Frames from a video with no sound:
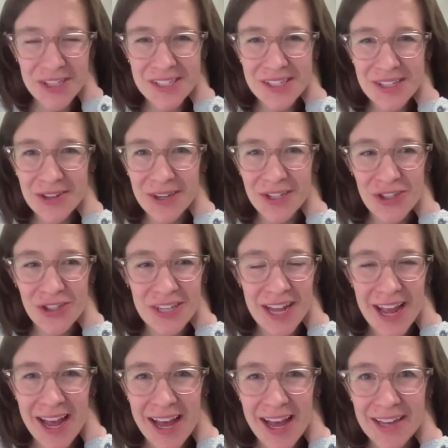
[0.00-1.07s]
consideration to
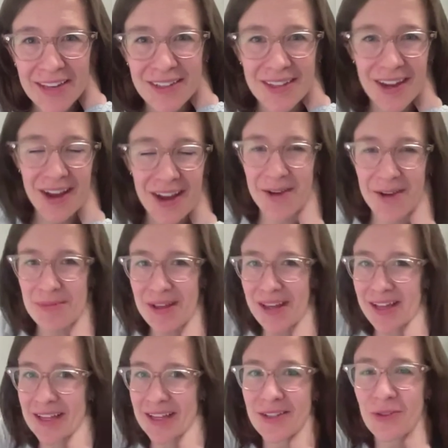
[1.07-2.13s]
add um,
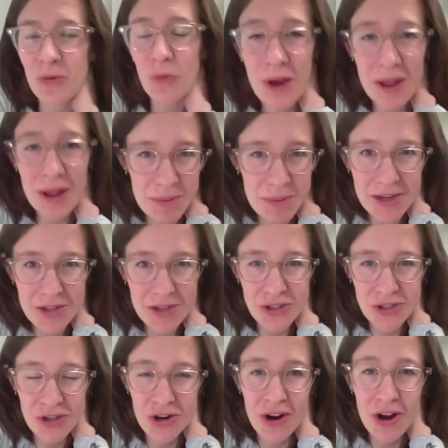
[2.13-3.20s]
is when
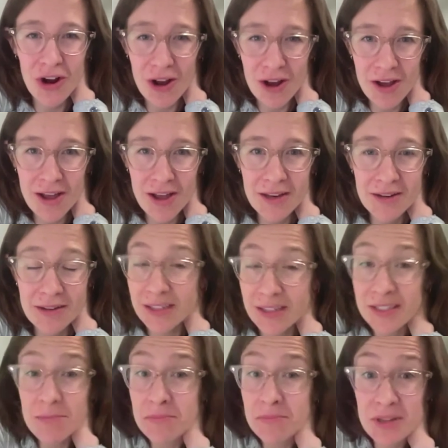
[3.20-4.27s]
patients are on, because
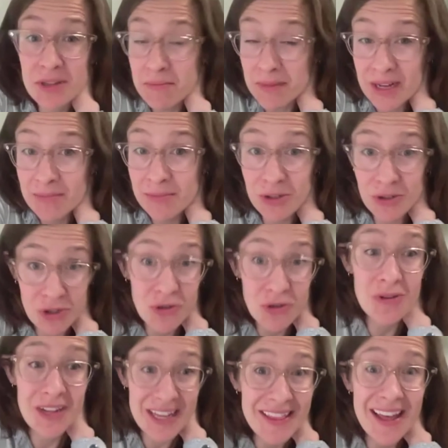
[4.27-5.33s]
some, sometimes you do
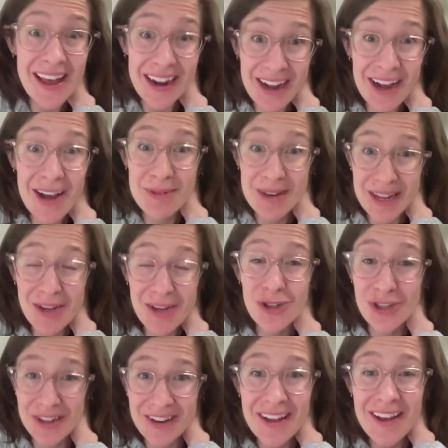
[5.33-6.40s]
need that
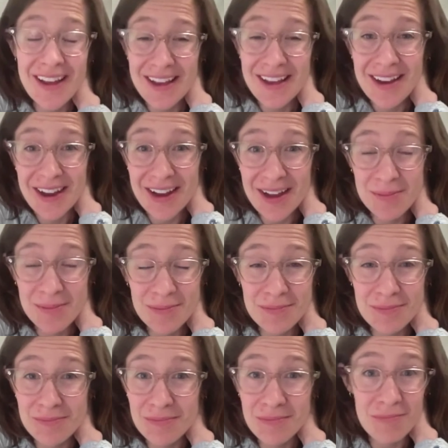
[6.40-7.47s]
combination.
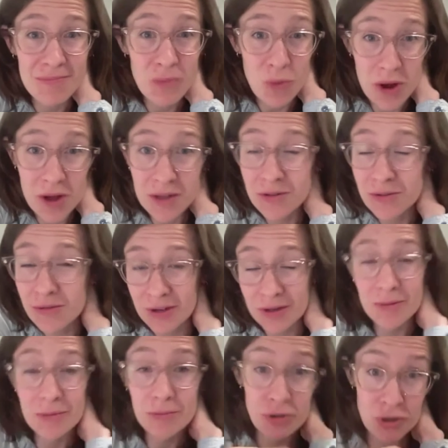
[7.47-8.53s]
Um, one
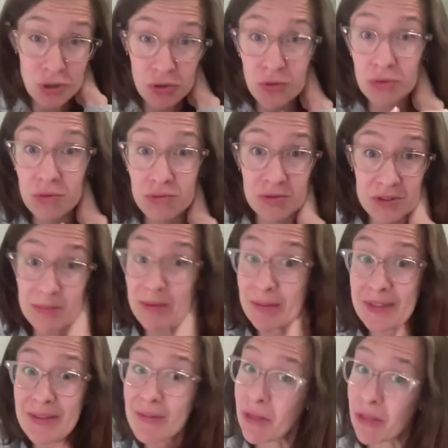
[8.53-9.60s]
or two,
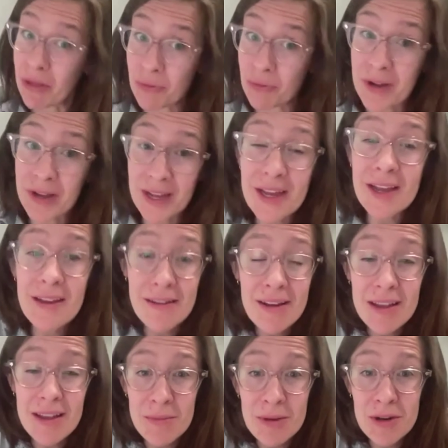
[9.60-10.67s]
sometimes even three
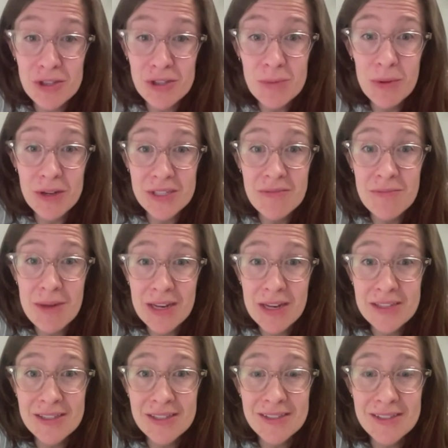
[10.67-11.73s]
immunosuppressive
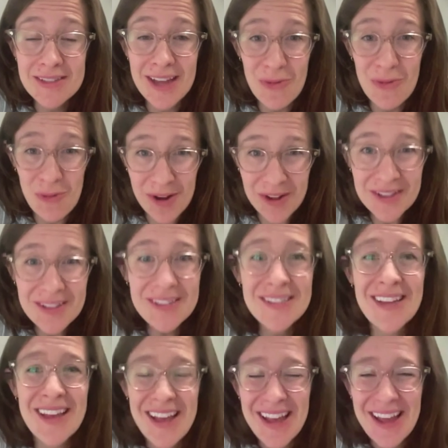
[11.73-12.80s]
medicines at
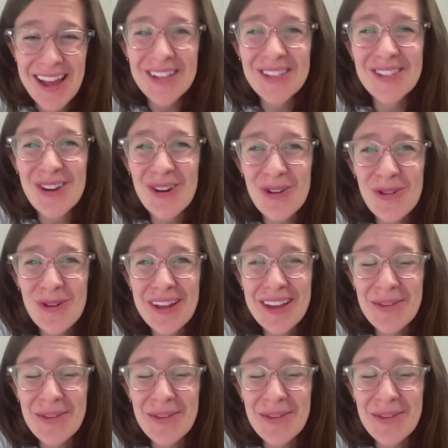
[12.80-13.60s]
once. And so